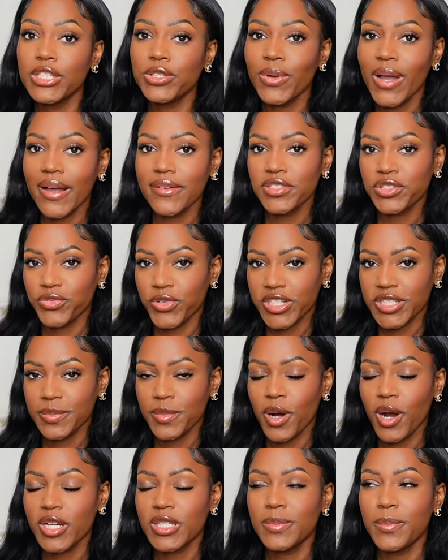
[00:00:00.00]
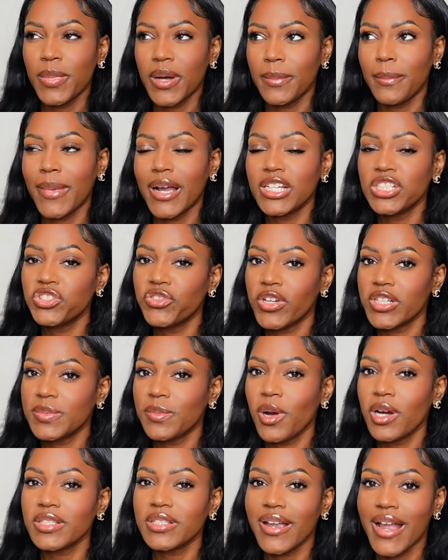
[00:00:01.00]
do have stretch marks but my stretch
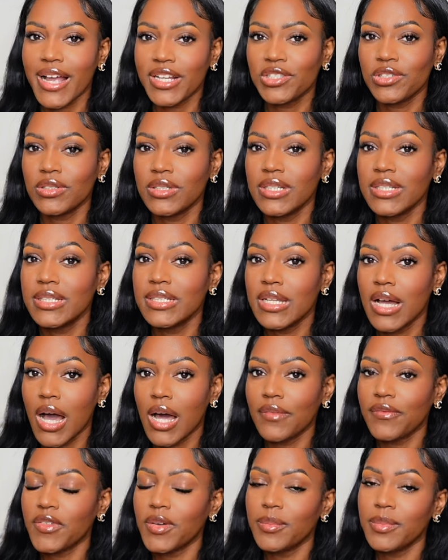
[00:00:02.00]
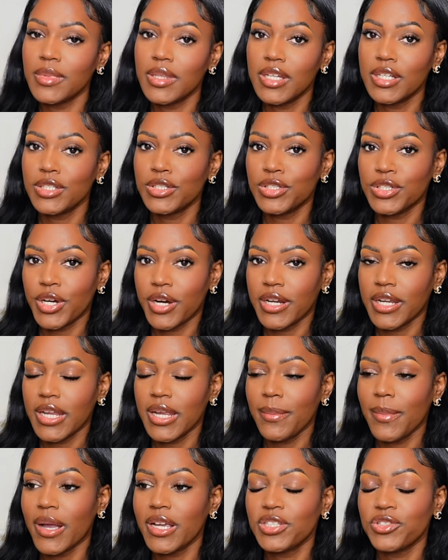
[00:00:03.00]
marks are actually not from this journey
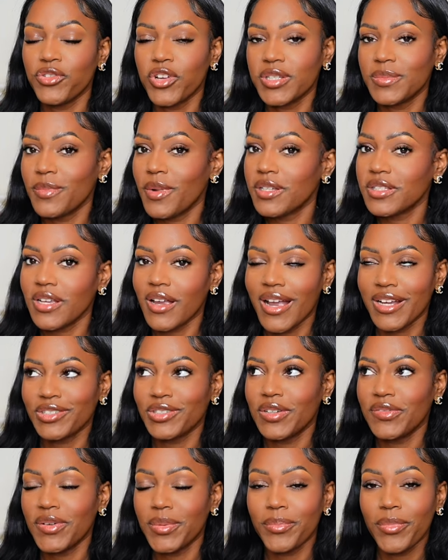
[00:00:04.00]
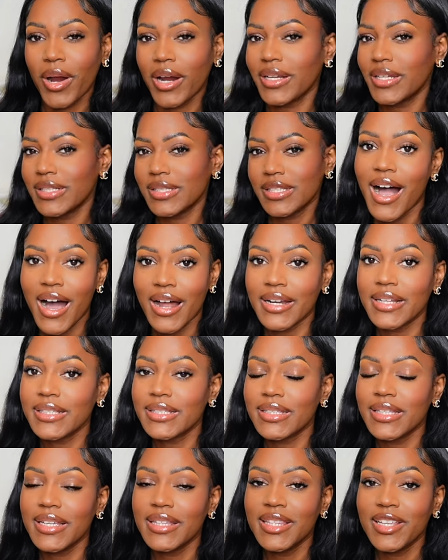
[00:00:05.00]
my stretch marks are actually from pregnancy
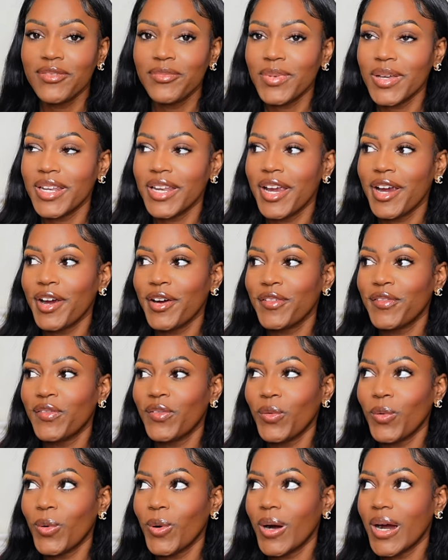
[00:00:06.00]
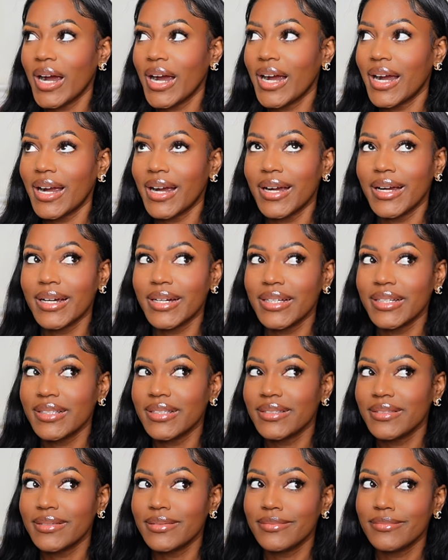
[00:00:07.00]
honestly they've been here for
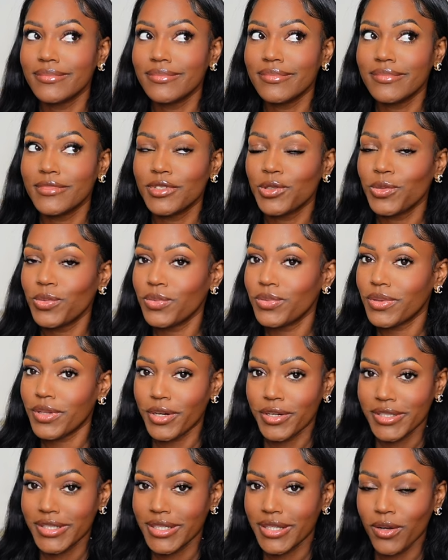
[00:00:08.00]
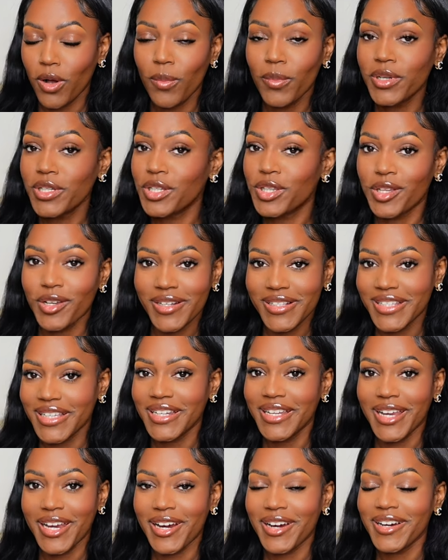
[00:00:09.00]
13 almost
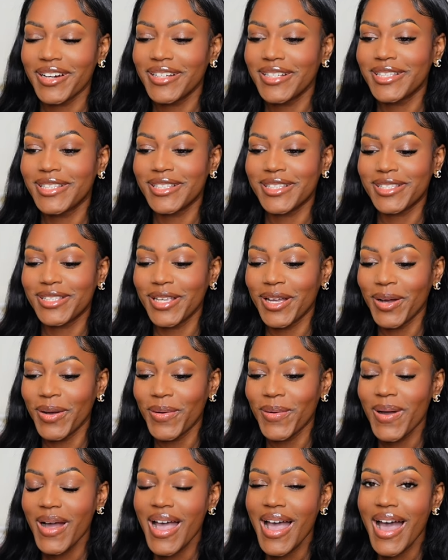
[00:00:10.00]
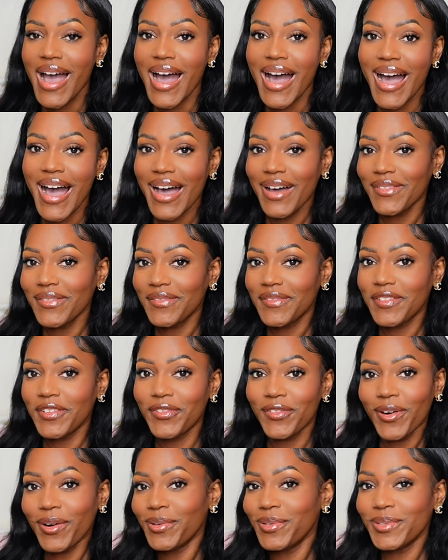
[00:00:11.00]
13 years so I've
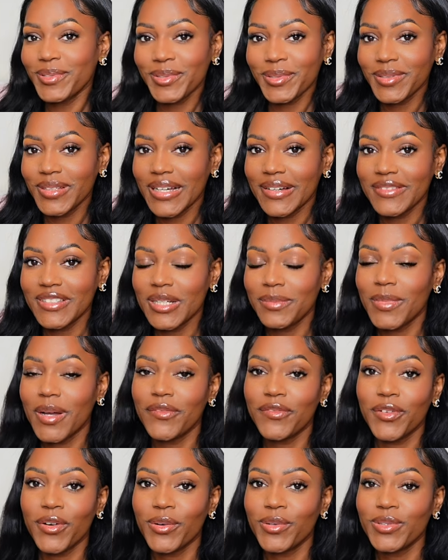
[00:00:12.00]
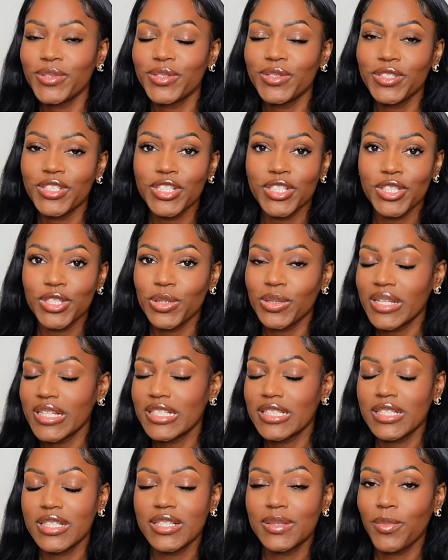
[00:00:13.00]
grown to love them. I've grown to just
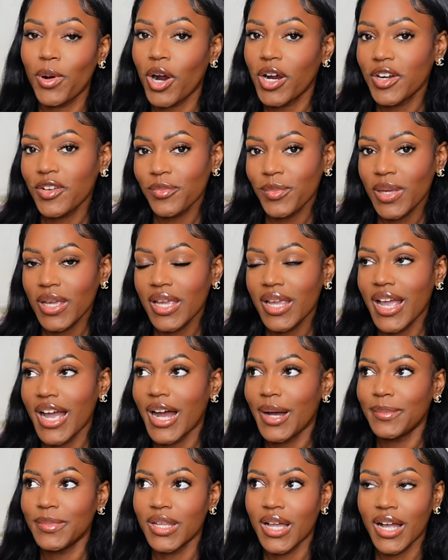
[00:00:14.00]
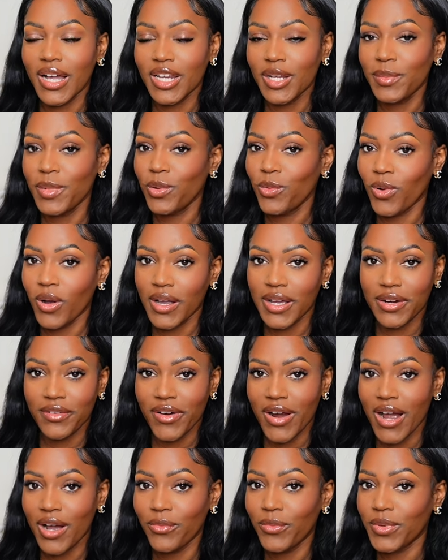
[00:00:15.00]
notice this part of me. I'm not going to be walking
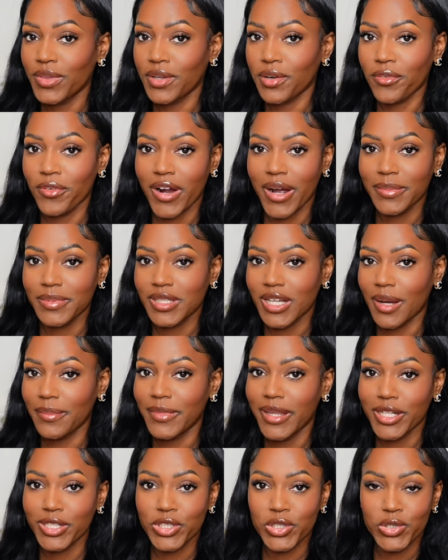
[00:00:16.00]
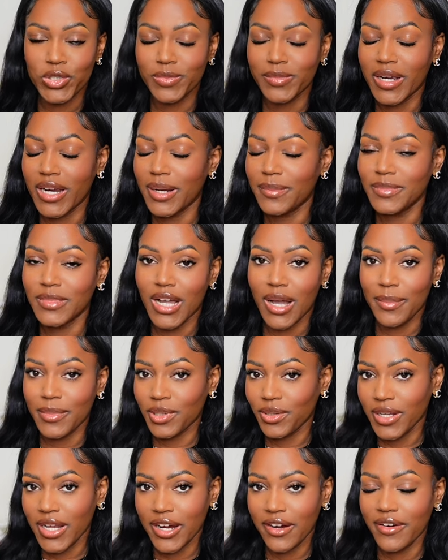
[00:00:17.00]
around with a crop top that shows my
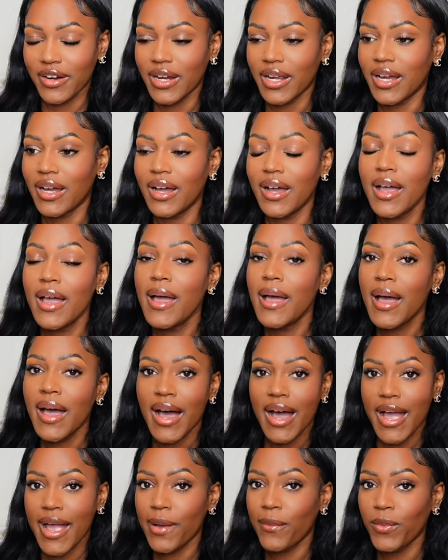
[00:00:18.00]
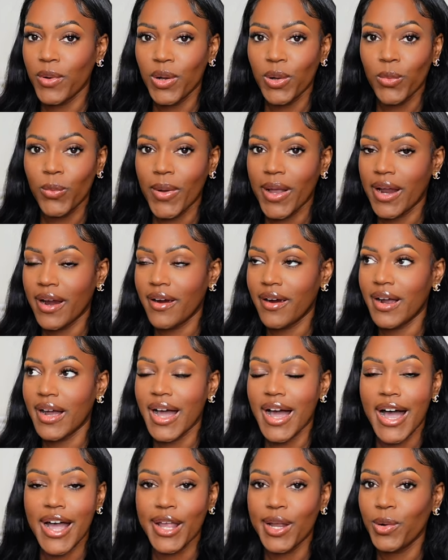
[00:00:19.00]
abdominal area. I will wear a
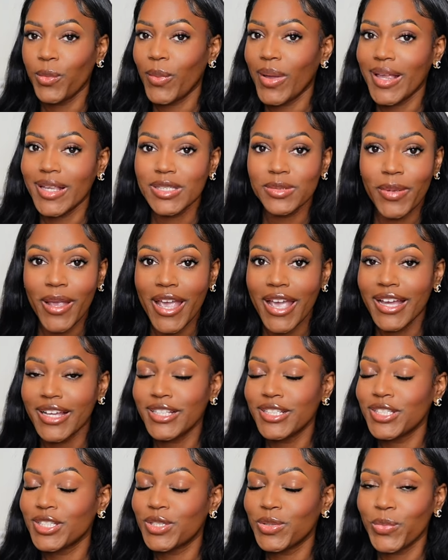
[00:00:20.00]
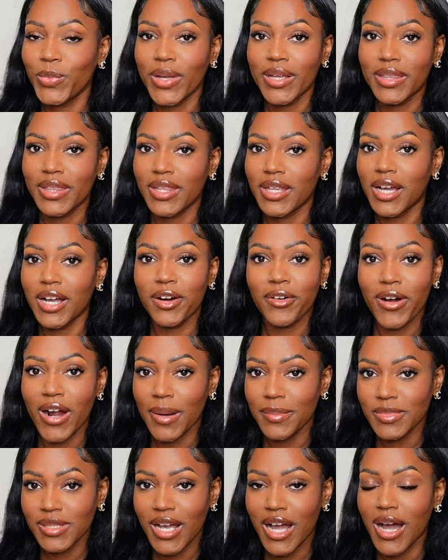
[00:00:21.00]
higher waist pants with a
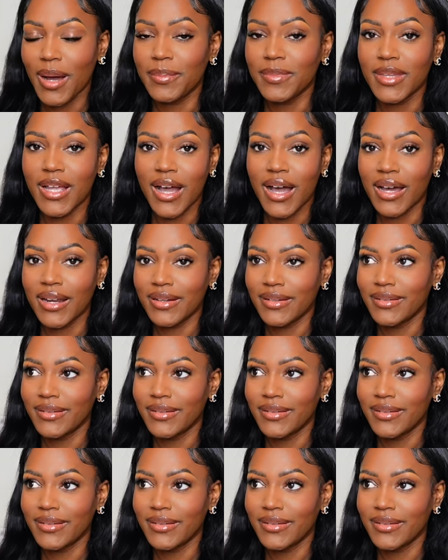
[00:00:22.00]
crop top, not